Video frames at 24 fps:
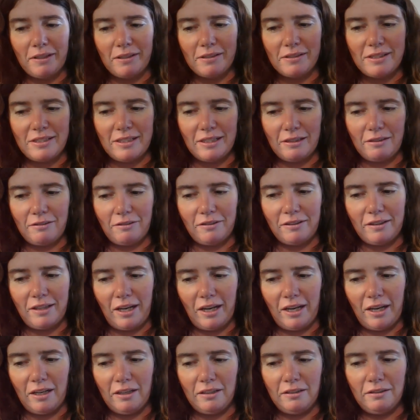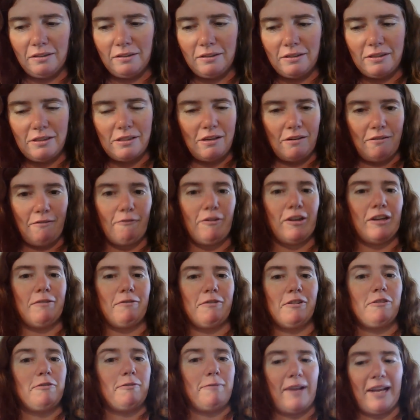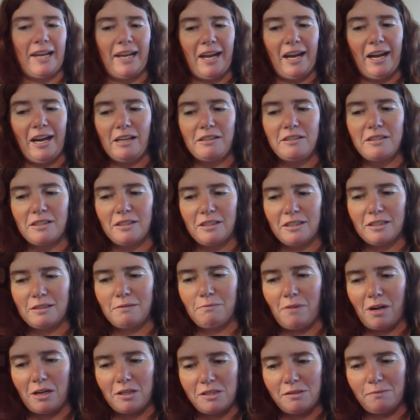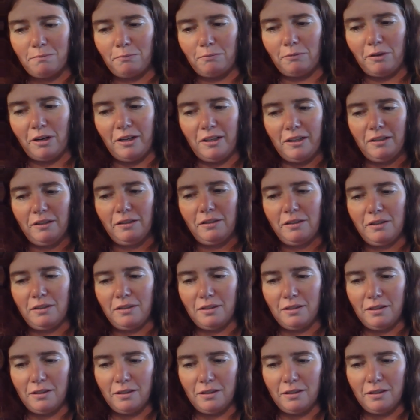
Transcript: be able to sit through that, wear one of my hats, and just watch them run.